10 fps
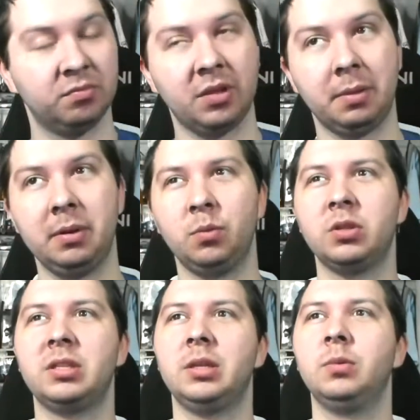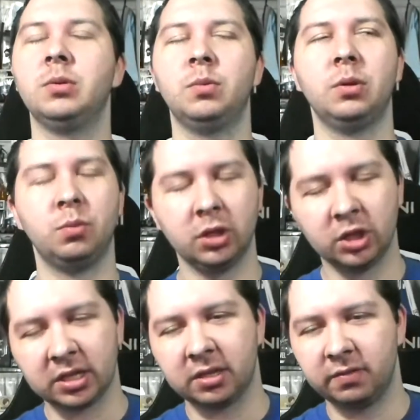I mean, we'll see. We'll, we'll, we'll
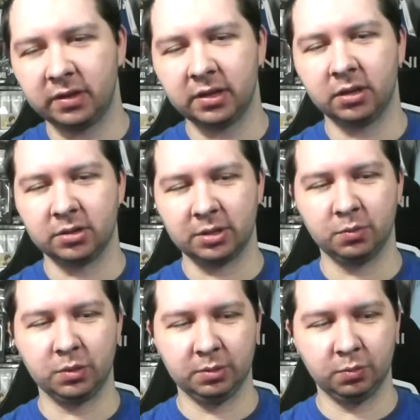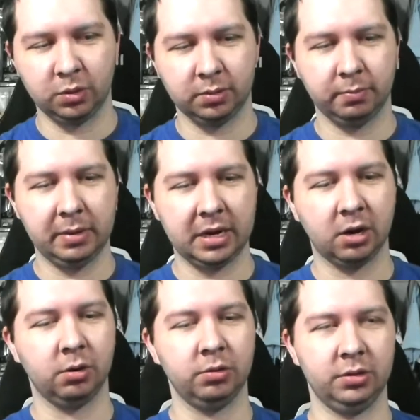look at the videos and, and we'll make
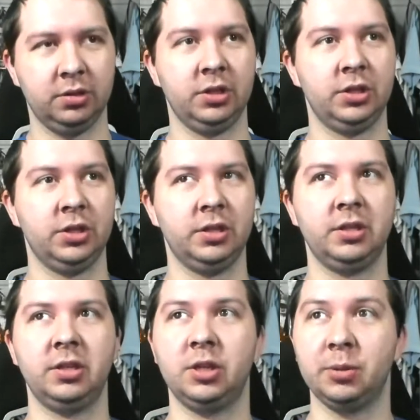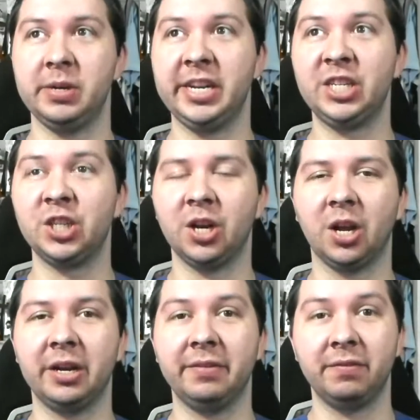our own determination
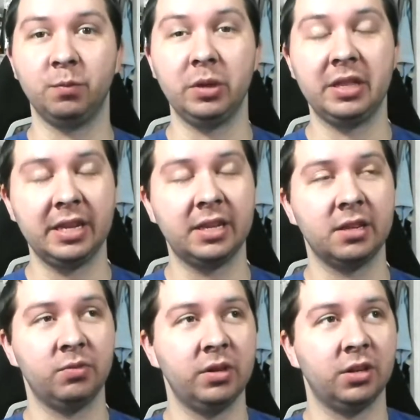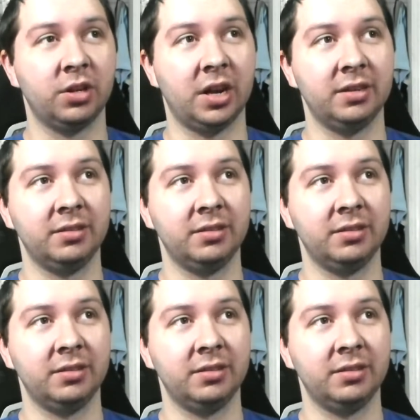on if we think they're real or not.